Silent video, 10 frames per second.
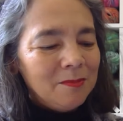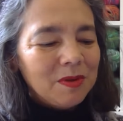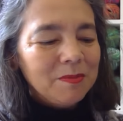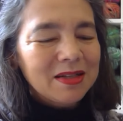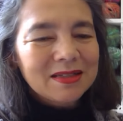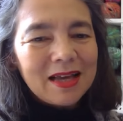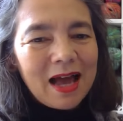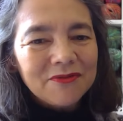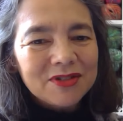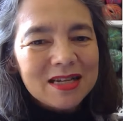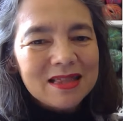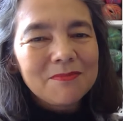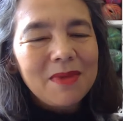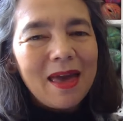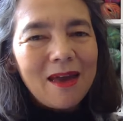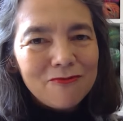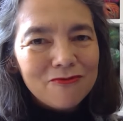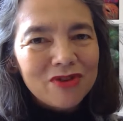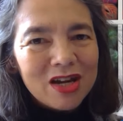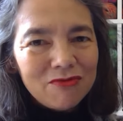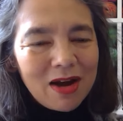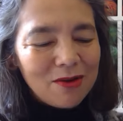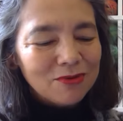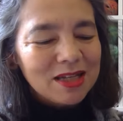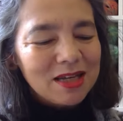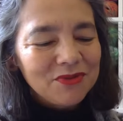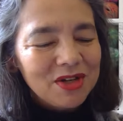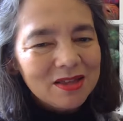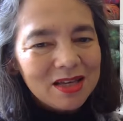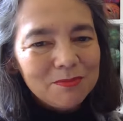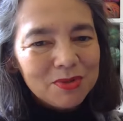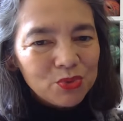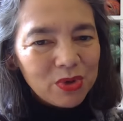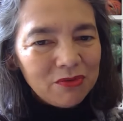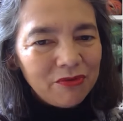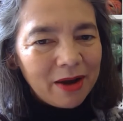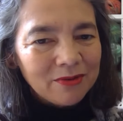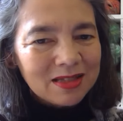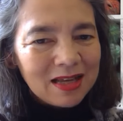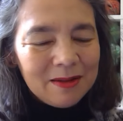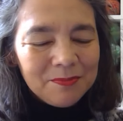And because I have to knit them every round, even in the in-between rounds,